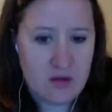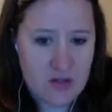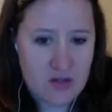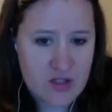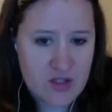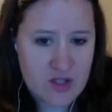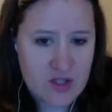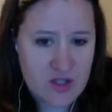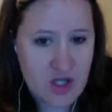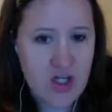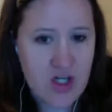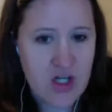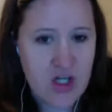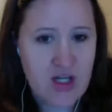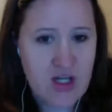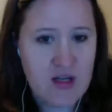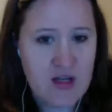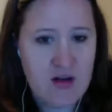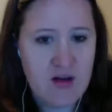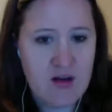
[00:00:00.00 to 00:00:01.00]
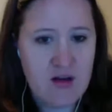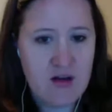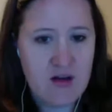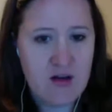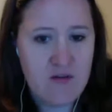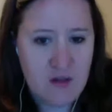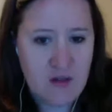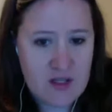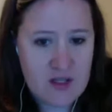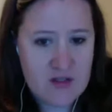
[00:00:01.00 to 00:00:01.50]
you're starting it
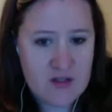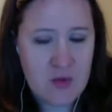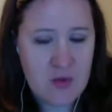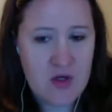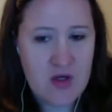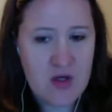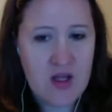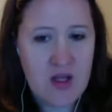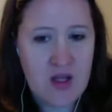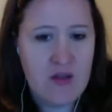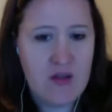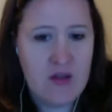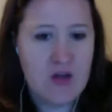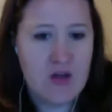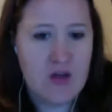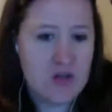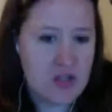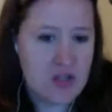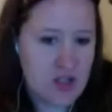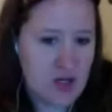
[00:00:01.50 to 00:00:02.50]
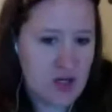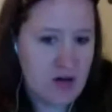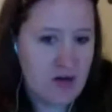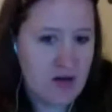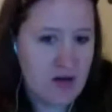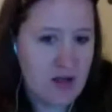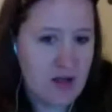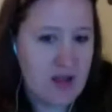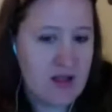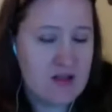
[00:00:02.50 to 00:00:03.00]
on Facebook and then you're
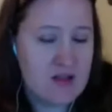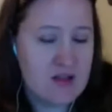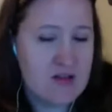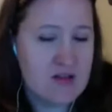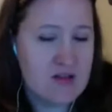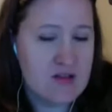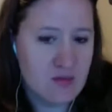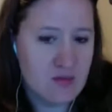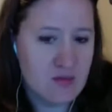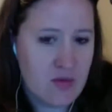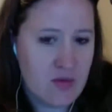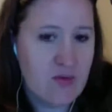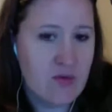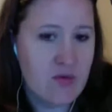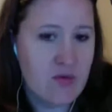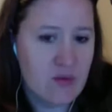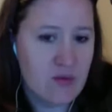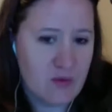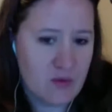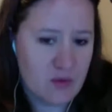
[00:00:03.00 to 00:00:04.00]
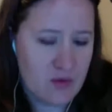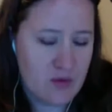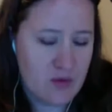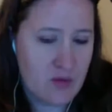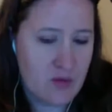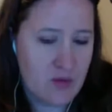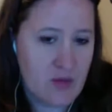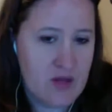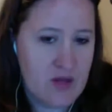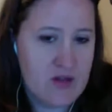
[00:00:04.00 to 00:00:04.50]
sharing it through
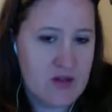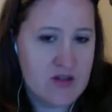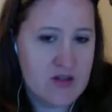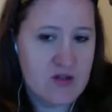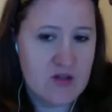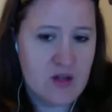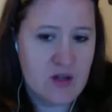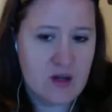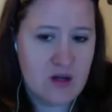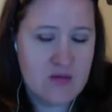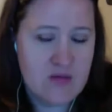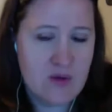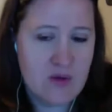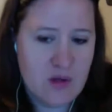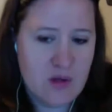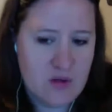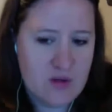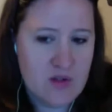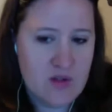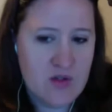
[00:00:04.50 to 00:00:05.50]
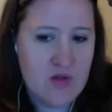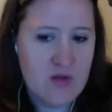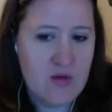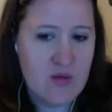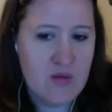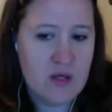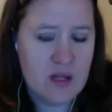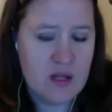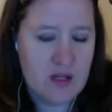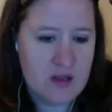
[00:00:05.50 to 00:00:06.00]
the methods you talked about,
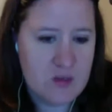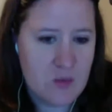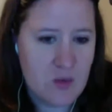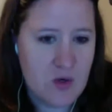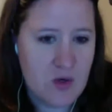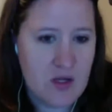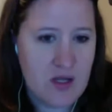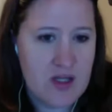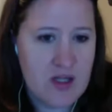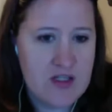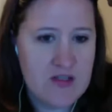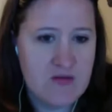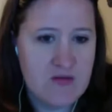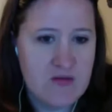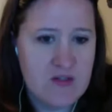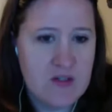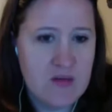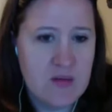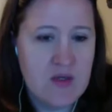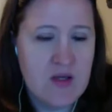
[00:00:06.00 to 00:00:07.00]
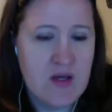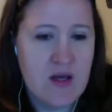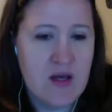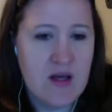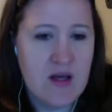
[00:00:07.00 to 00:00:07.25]
YouTube, and exporting it a different